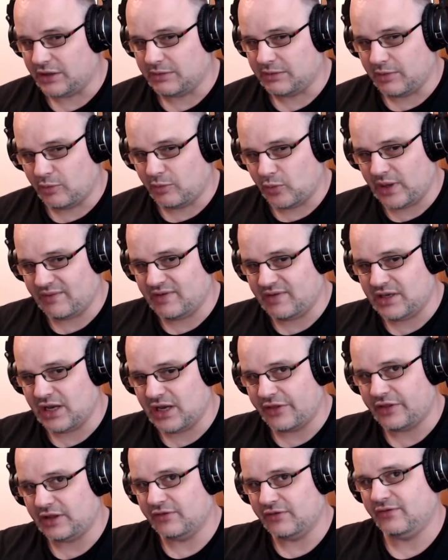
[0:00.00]
At the moment, we have
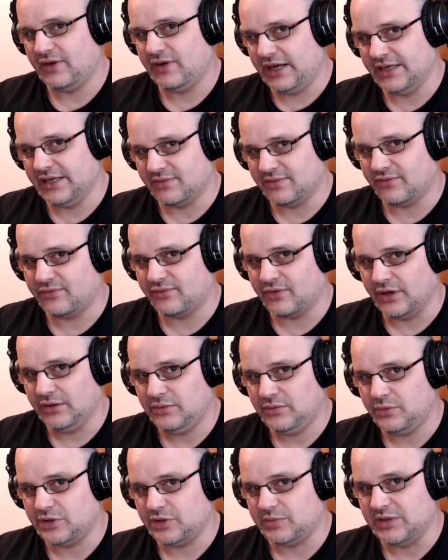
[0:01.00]
nothing that fires in
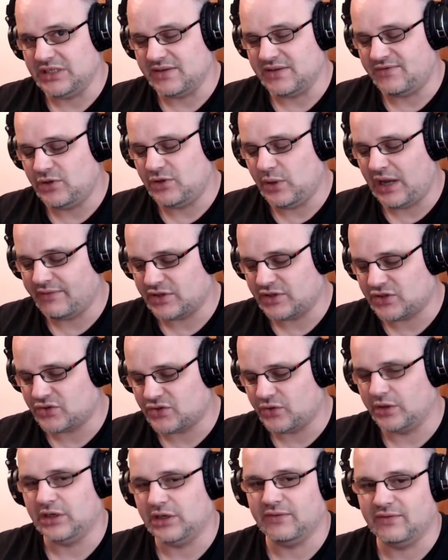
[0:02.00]
front, which means if you have a
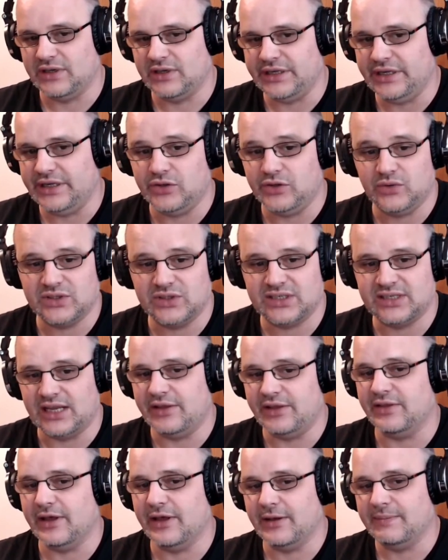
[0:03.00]
strong enough lead, you
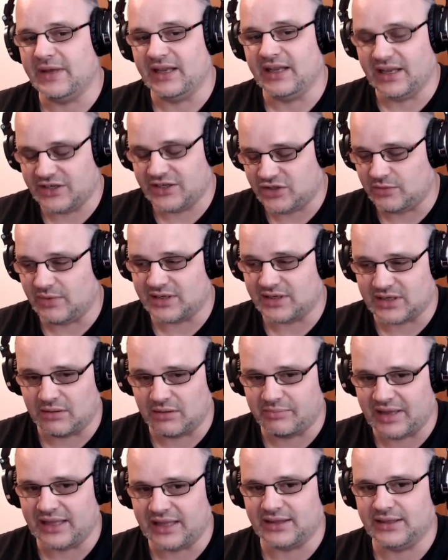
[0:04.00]
stay there, unless you mess
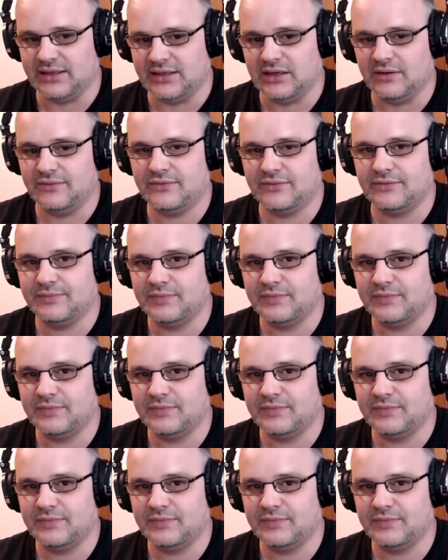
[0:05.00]
up badly enough,